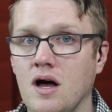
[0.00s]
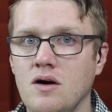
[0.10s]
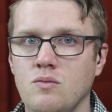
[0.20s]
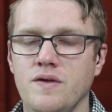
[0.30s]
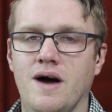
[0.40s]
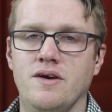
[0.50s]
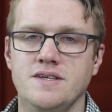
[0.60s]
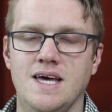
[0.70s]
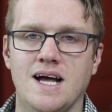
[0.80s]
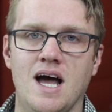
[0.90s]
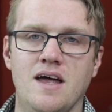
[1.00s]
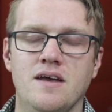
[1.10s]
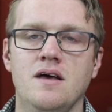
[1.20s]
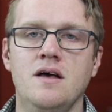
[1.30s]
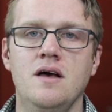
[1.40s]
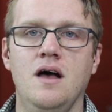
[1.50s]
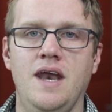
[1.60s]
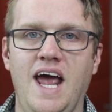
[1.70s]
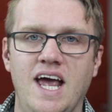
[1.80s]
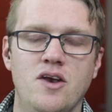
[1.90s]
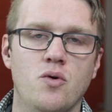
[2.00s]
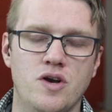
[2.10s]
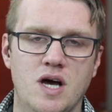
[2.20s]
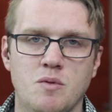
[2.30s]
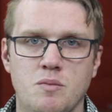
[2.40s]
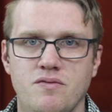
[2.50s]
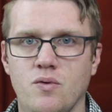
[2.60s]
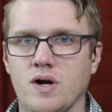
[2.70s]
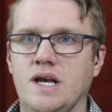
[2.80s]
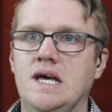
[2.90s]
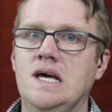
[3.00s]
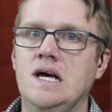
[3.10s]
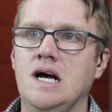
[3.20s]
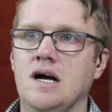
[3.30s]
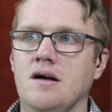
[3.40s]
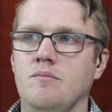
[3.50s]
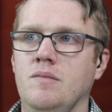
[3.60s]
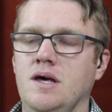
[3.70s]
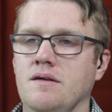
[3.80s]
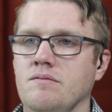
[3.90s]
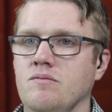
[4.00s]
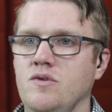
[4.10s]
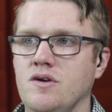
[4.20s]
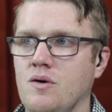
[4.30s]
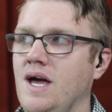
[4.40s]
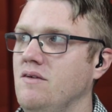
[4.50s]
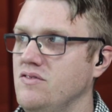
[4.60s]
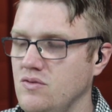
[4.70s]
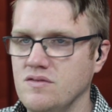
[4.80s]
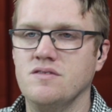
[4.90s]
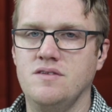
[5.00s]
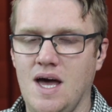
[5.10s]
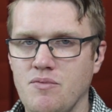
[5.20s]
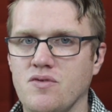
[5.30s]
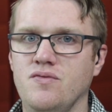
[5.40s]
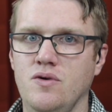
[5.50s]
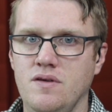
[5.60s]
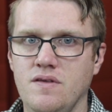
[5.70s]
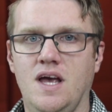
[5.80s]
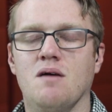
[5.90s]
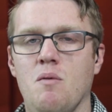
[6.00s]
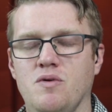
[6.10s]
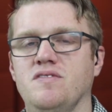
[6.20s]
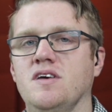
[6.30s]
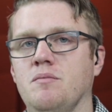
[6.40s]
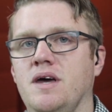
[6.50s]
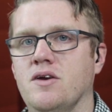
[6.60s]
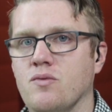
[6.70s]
without an attack on an and or a number before it. I have students tap their foot and they come up with syncopated